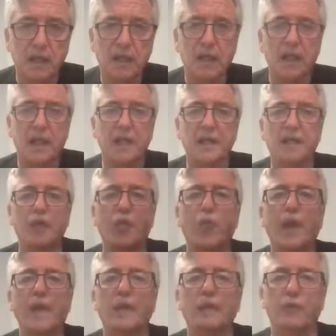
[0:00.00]
had a
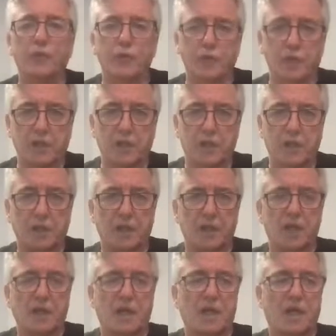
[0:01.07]
quick look
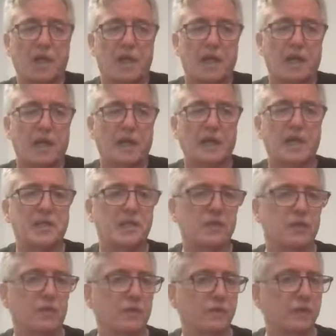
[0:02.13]
at that
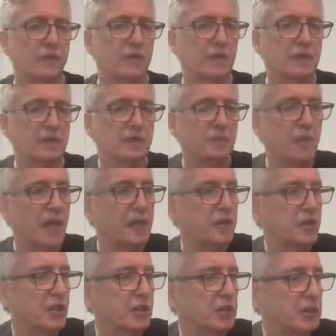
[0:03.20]
software you mentioned.